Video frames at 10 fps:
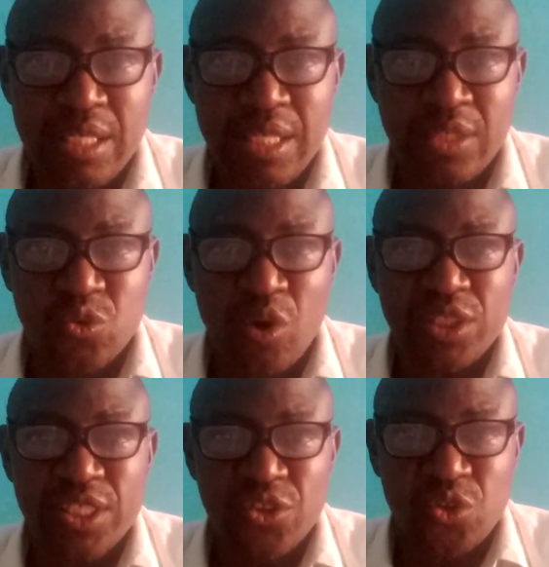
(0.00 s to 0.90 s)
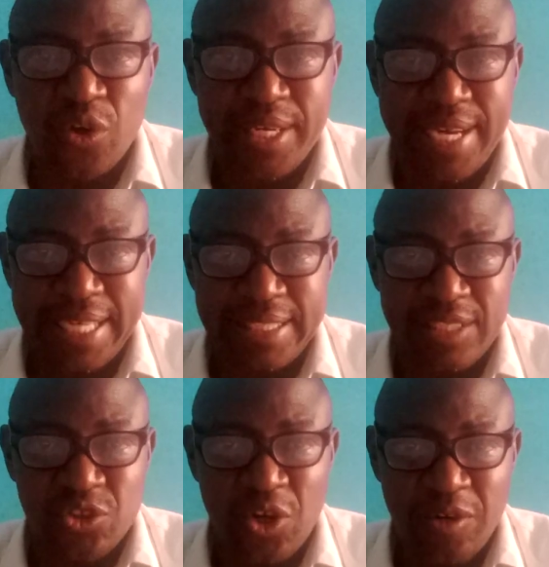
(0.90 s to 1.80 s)
it was historical in
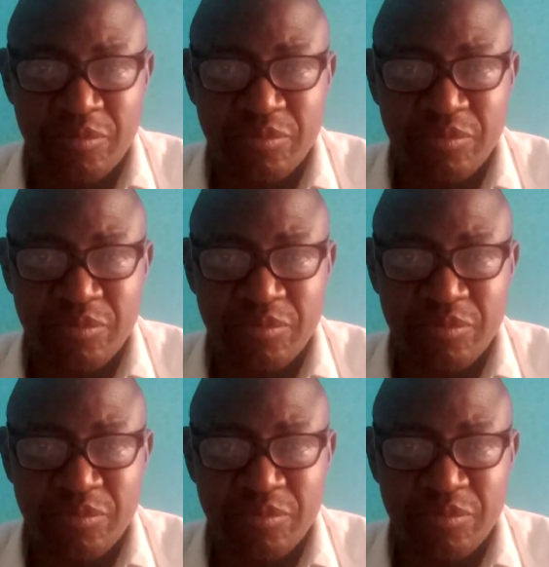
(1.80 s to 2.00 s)
nature,